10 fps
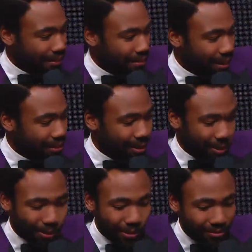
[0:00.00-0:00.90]
that's
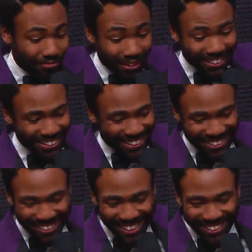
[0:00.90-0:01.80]
cool, but
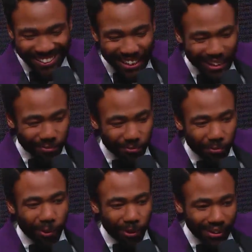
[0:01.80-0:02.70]
I'm
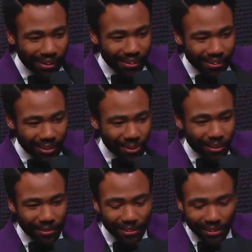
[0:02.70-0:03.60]
more
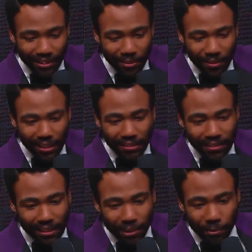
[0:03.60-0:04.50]
intrigued with, like, the fact that it
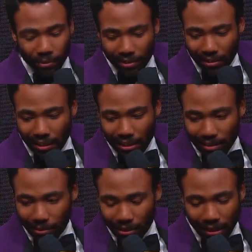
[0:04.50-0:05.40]
was like a person of
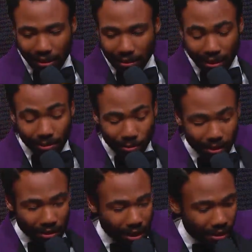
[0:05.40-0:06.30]
color won. That's
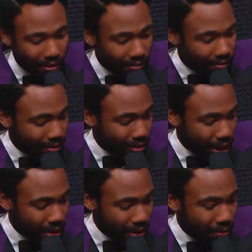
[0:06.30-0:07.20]
really kind of
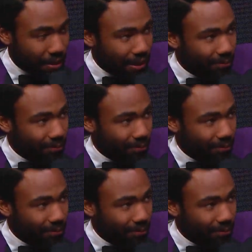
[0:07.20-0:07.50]
crazy to me.